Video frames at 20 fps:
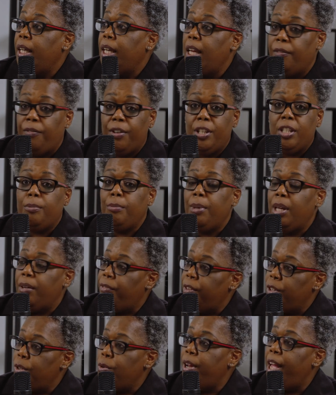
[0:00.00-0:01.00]
if it's meant
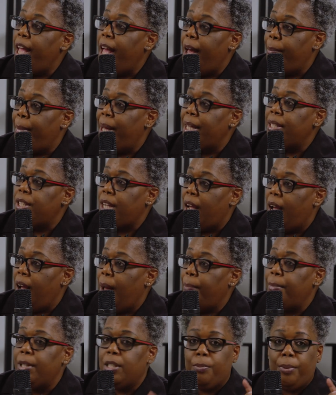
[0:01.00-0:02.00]
for you to have my
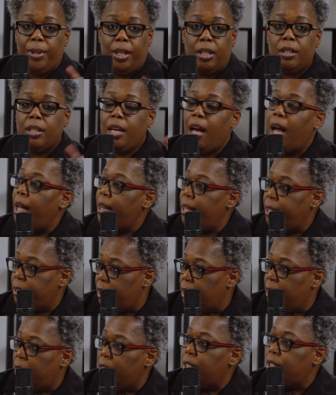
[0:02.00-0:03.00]
job, it's because God has
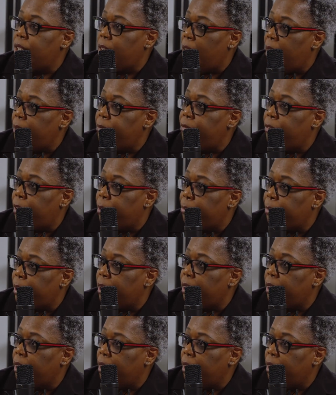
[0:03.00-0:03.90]
another job for me.